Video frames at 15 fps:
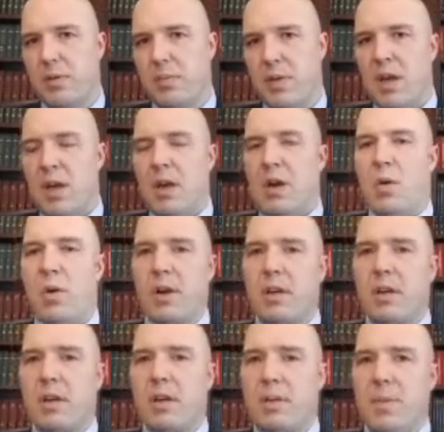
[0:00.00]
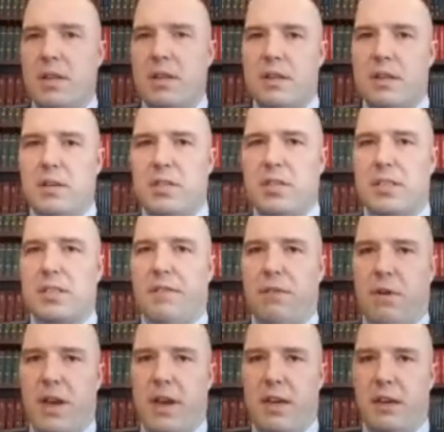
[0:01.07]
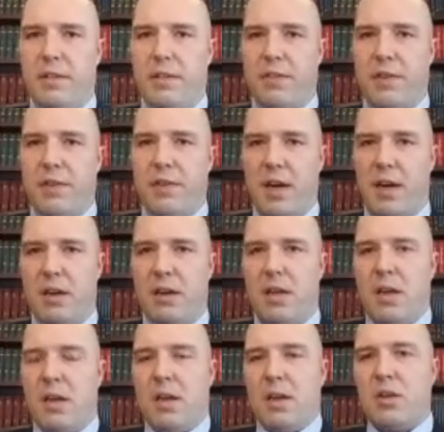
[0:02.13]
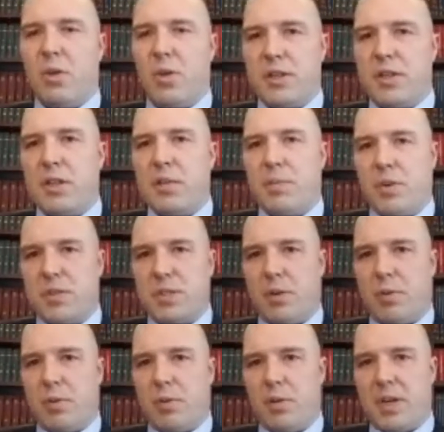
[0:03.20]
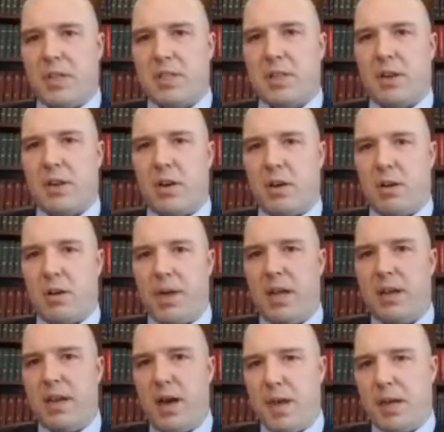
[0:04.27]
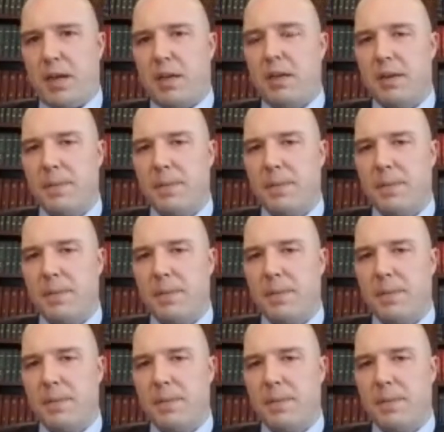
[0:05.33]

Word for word: Mm-hmm. Or it could be that they're just afraid of uh, going to the emergency room because of the current pandemic.